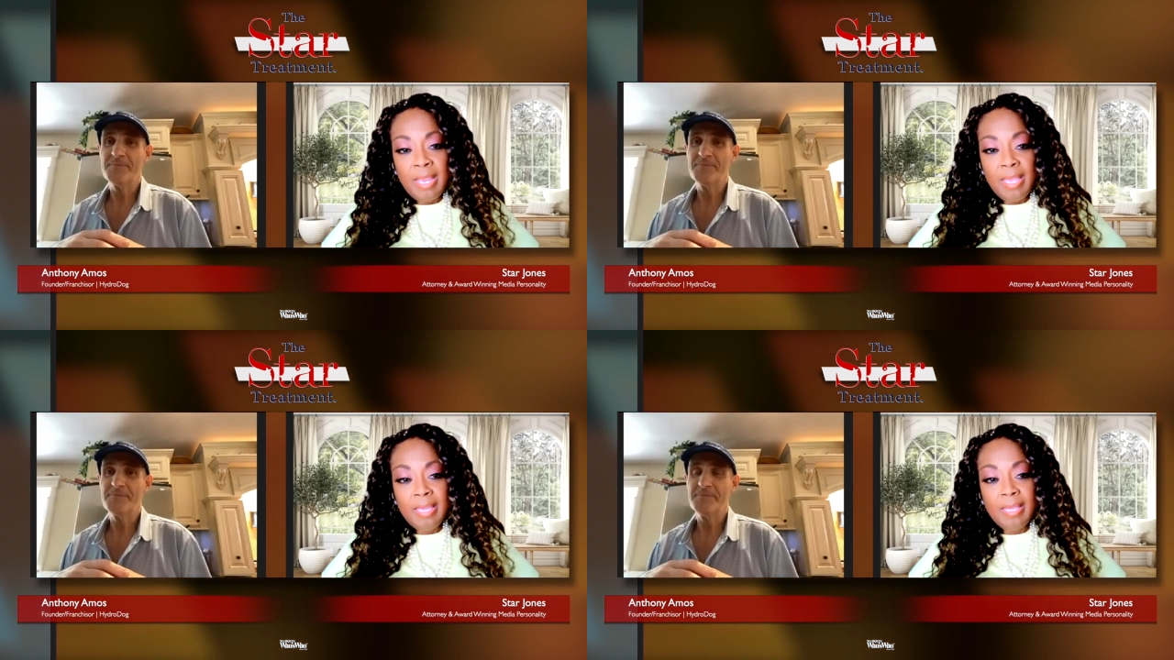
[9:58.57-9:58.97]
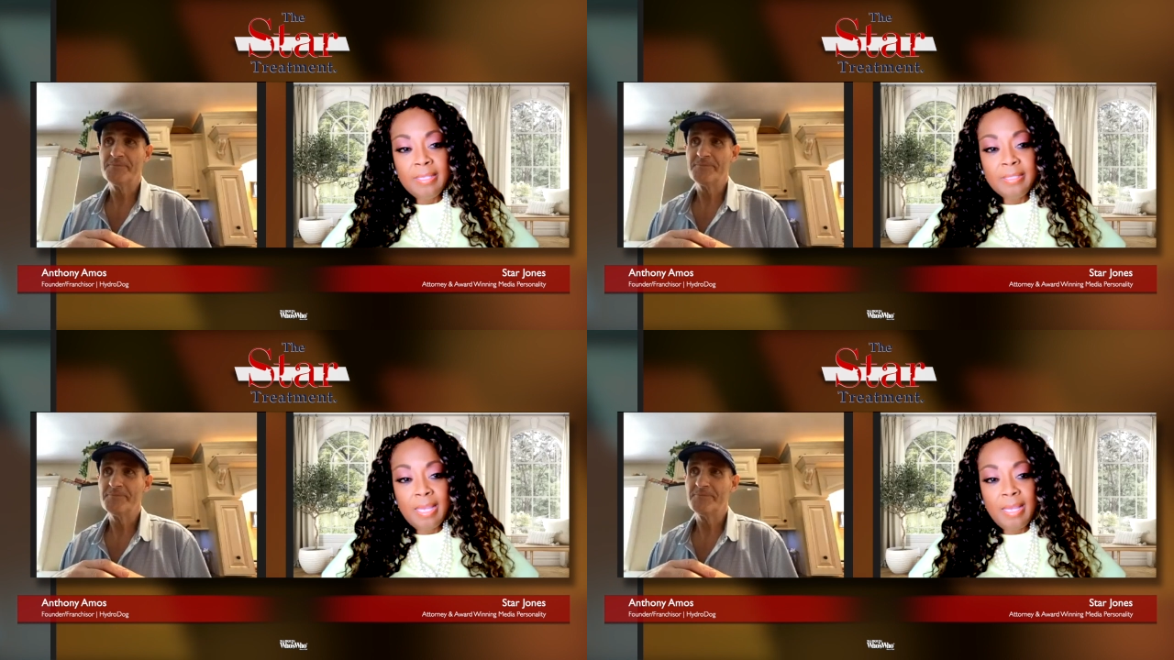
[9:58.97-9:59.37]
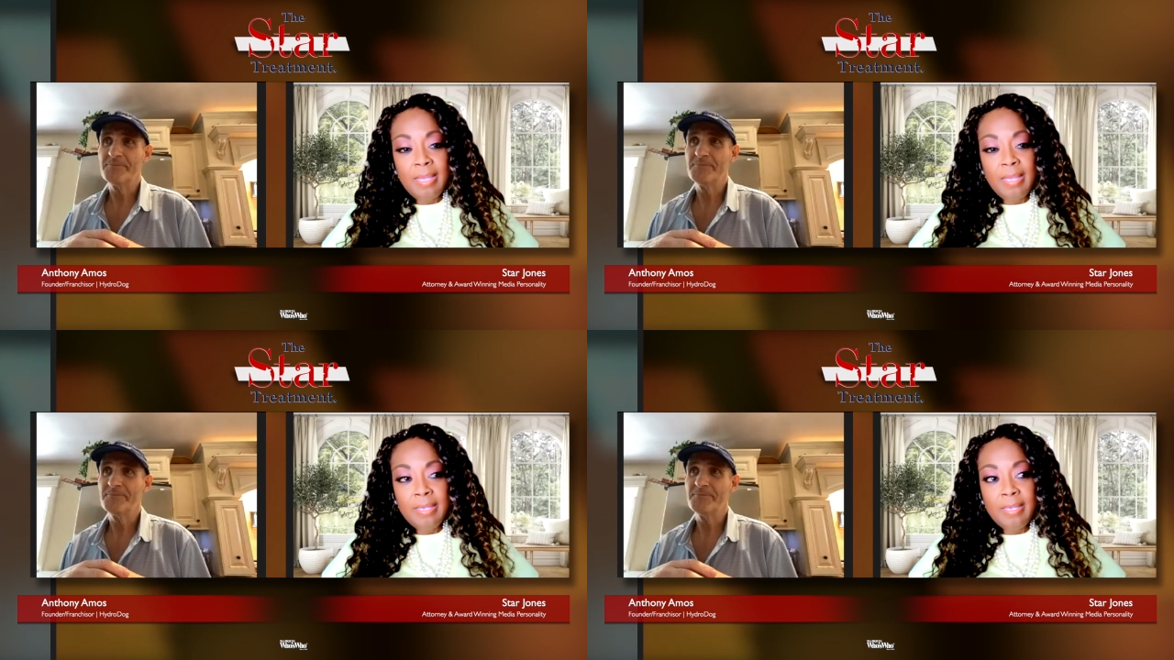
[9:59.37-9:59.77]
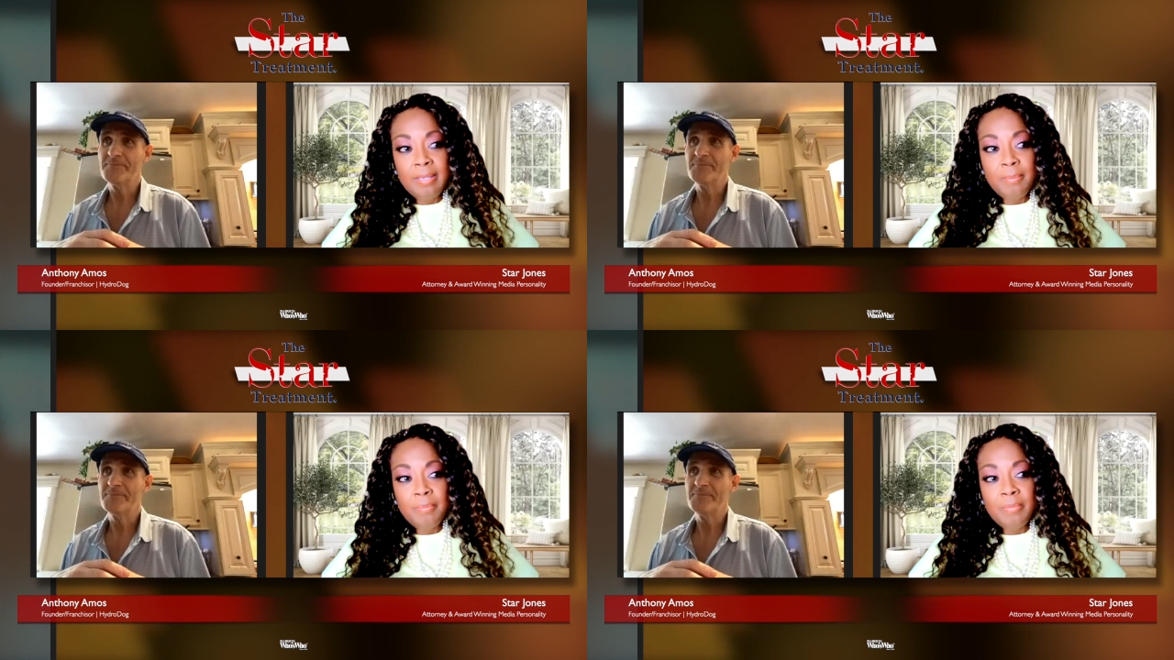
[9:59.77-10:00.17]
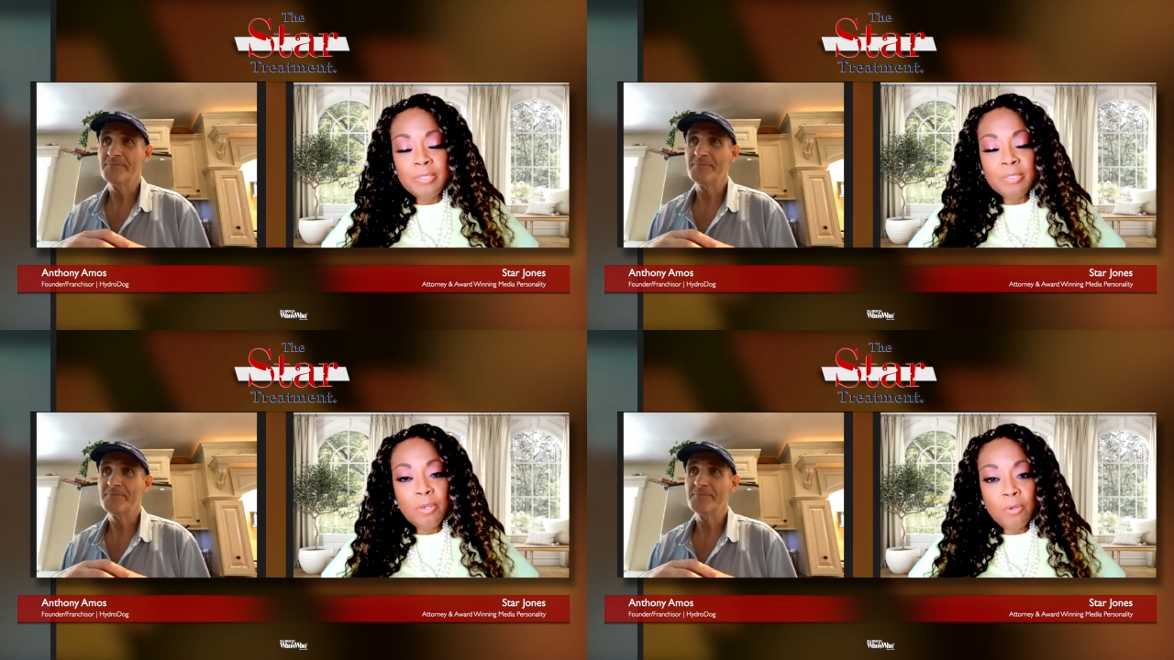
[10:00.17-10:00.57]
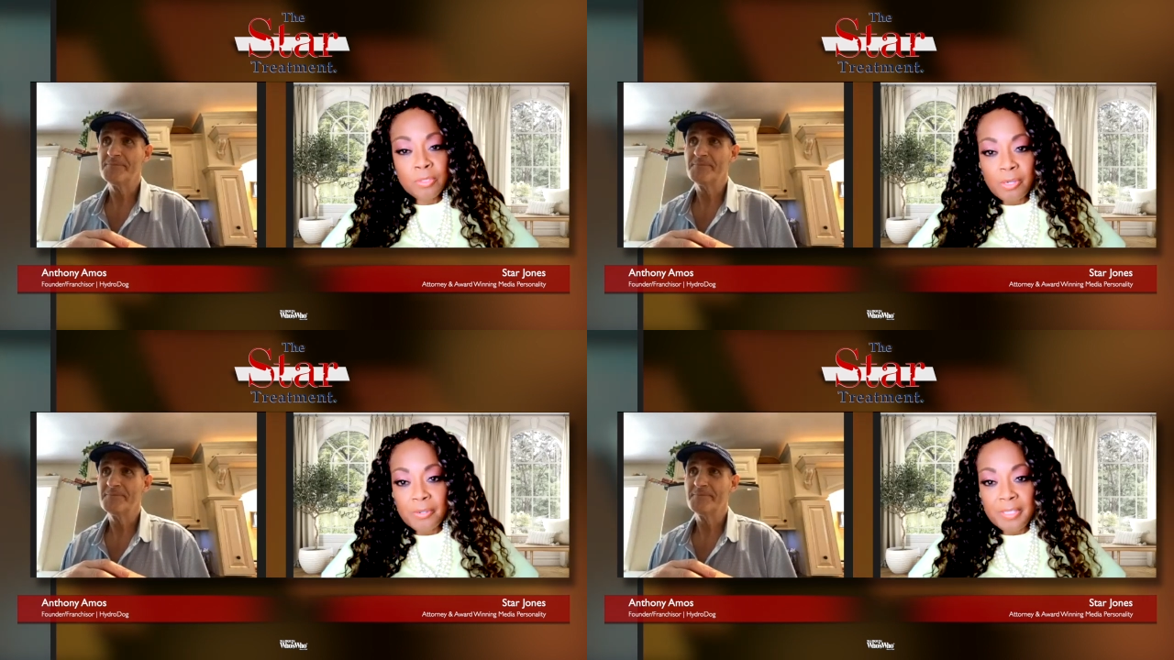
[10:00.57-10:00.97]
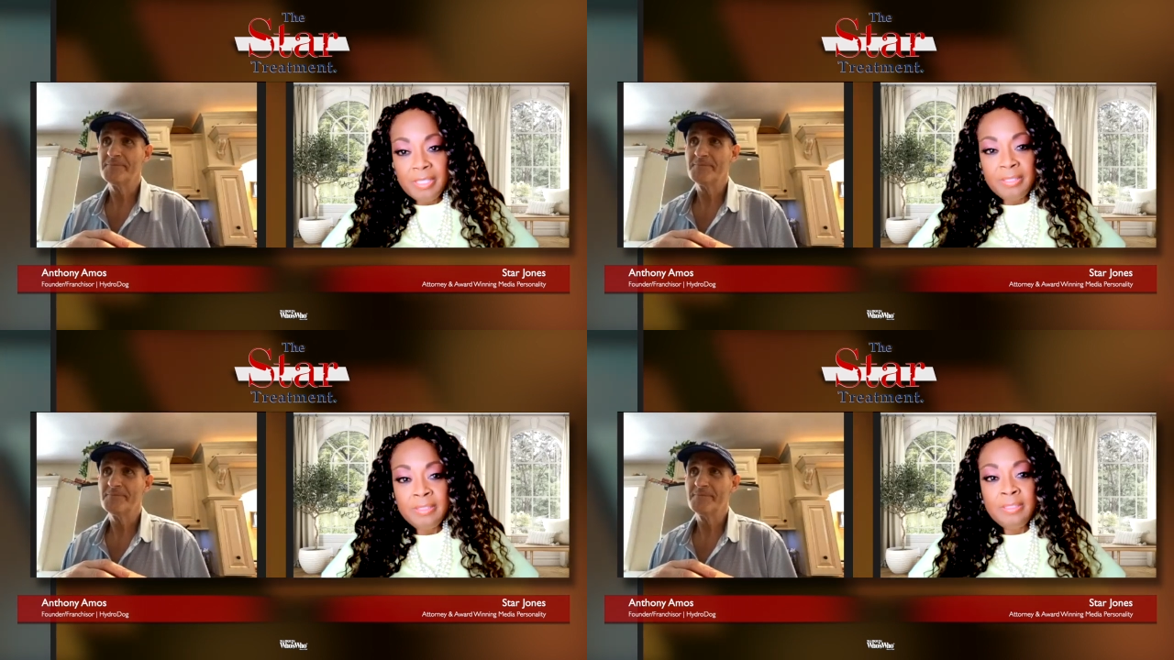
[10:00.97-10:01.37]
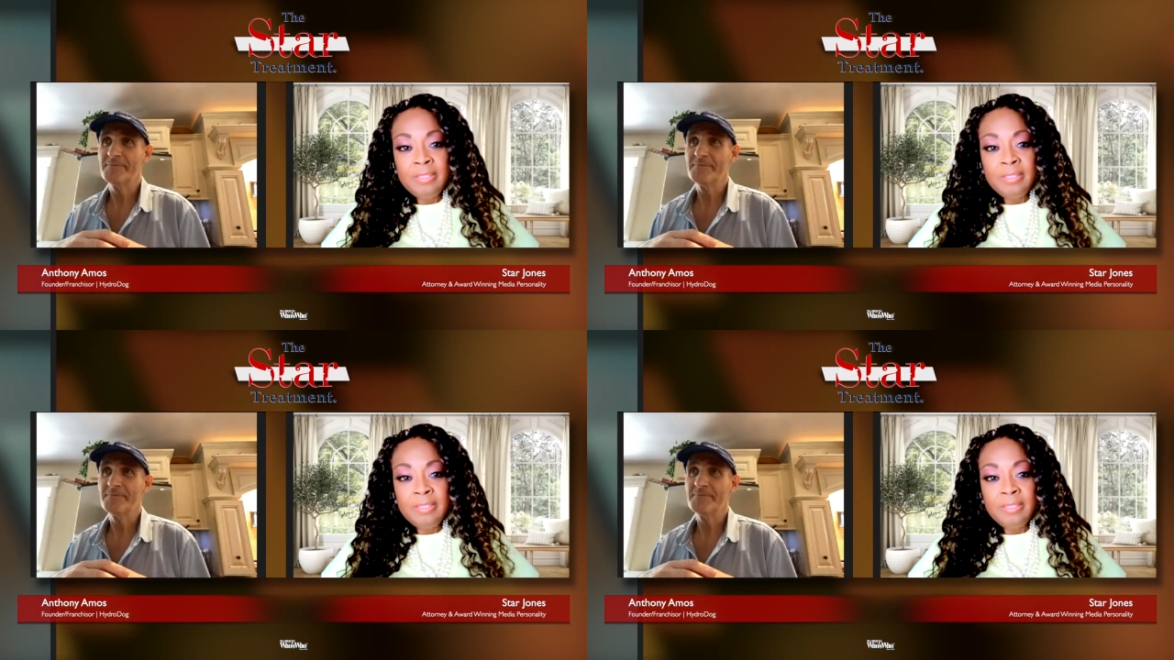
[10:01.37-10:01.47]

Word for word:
Speaker 1: And I am so sorry